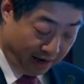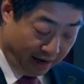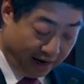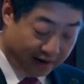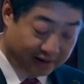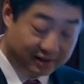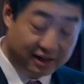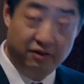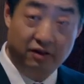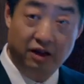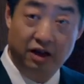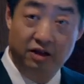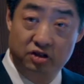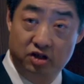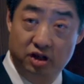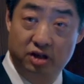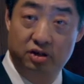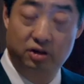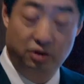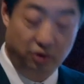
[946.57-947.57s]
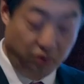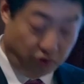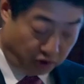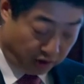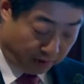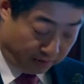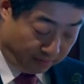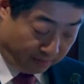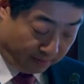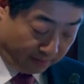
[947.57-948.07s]
as an
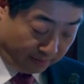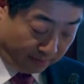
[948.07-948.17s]
institution,